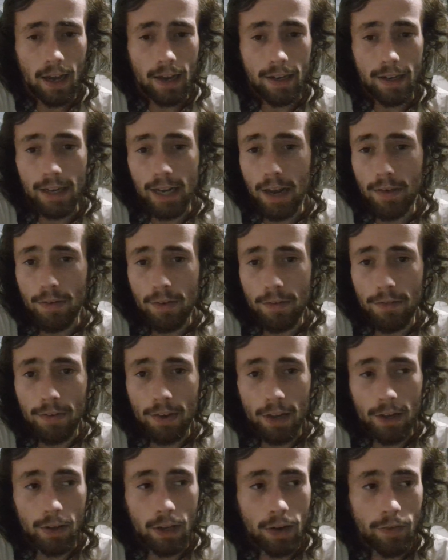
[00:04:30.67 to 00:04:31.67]
never
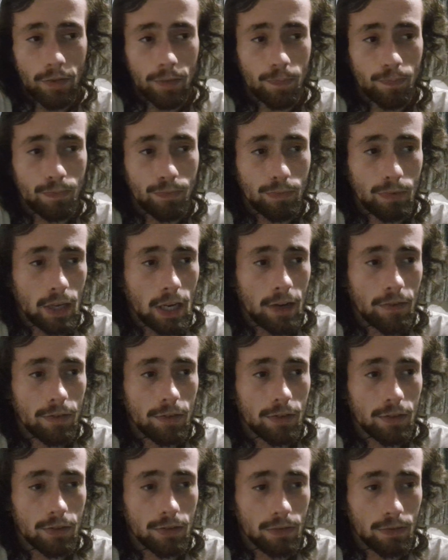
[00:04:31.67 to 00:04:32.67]
fail.
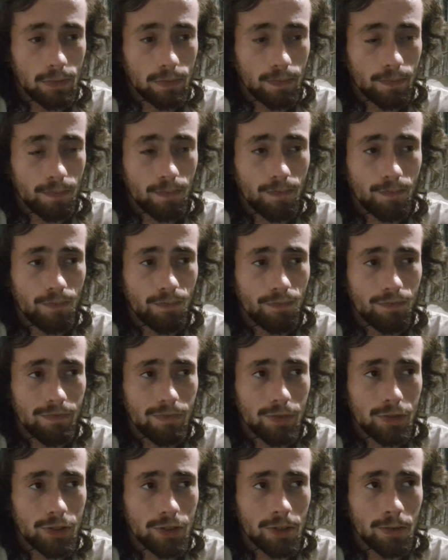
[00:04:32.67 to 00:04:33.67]
Even
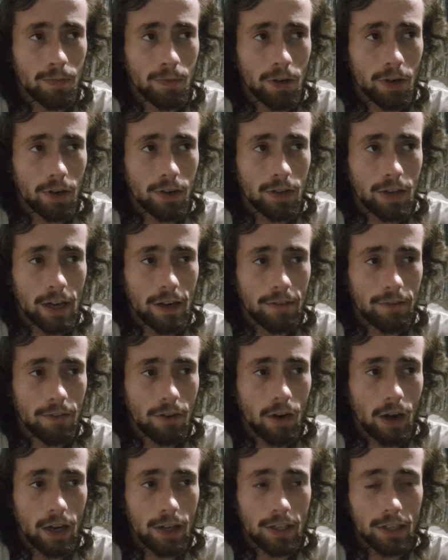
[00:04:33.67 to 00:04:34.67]
some work that I
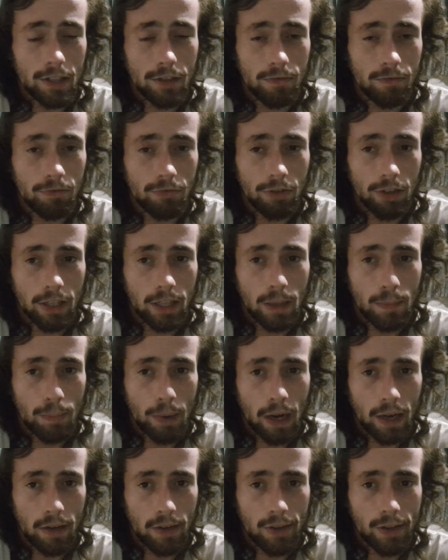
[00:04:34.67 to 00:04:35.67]
thought I did really
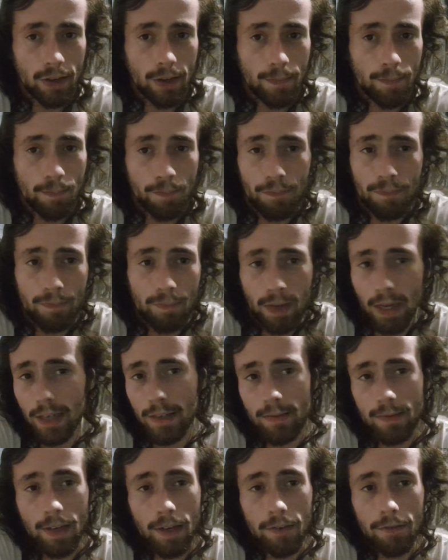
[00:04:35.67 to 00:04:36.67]
badly, I
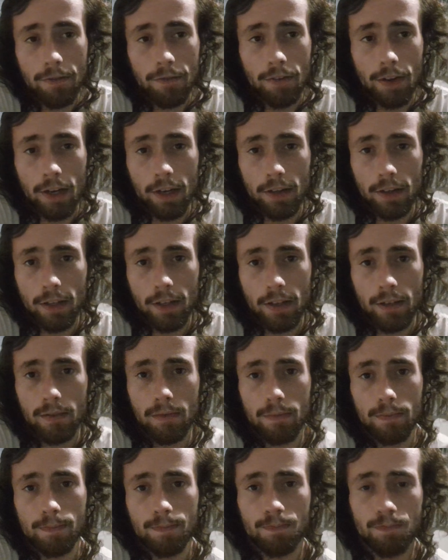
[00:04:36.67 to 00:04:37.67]
didn't fail it.
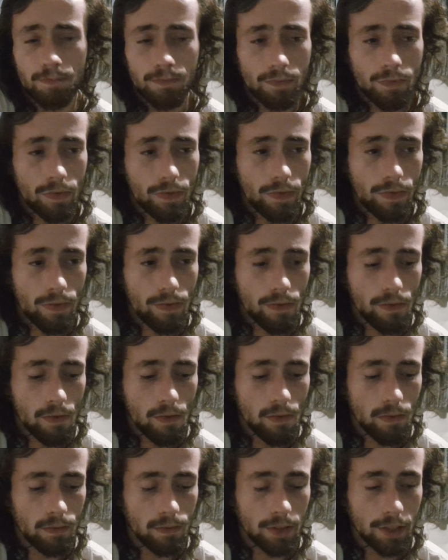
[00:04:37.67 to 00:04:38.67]

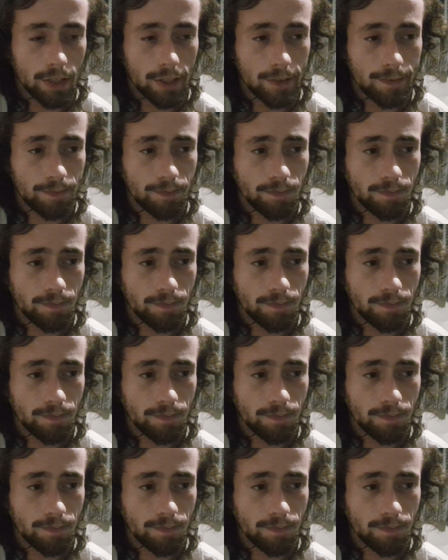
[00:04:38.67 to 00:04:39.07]
You know,